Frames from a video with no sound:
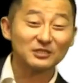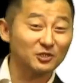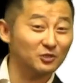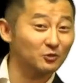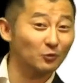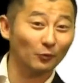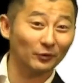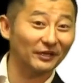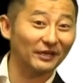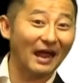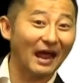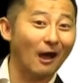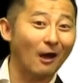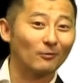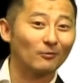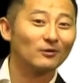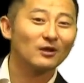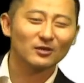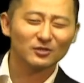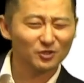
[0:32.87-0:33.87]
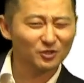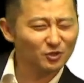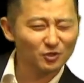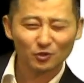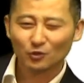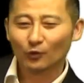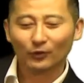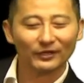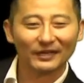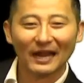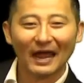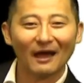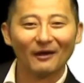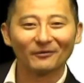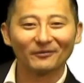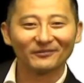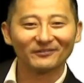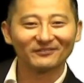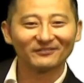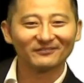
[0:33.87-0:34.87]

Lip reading: sort it out? Sort it out.